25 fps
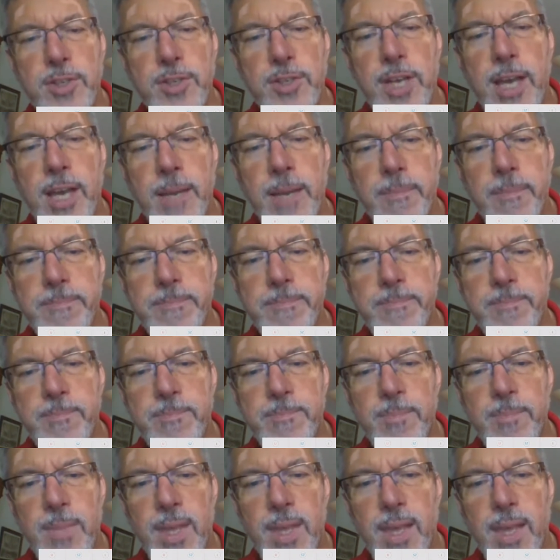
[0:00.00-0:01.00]
time?
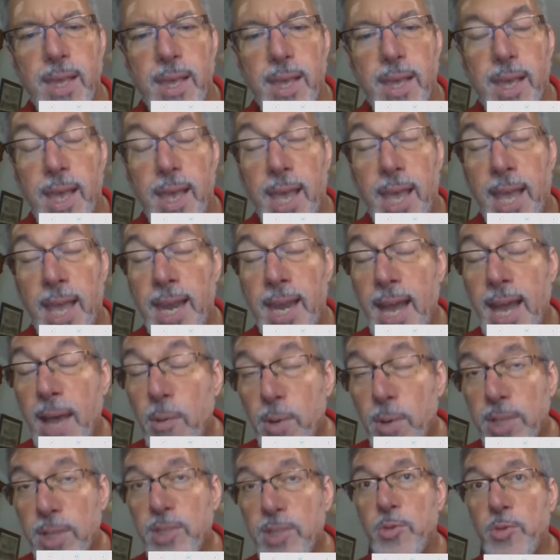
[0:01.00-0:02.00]
And I
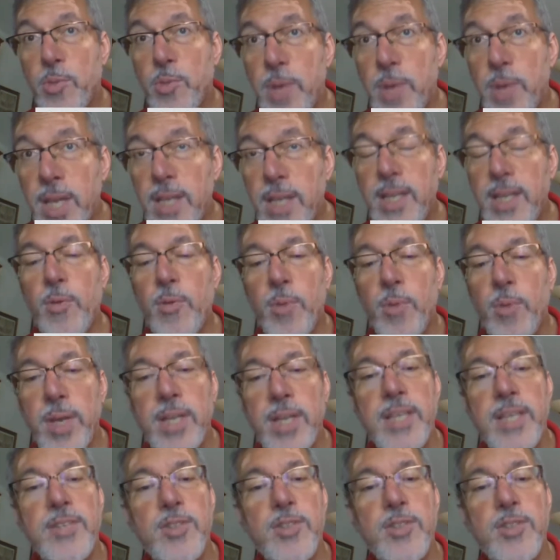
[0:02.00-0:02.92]
was really, really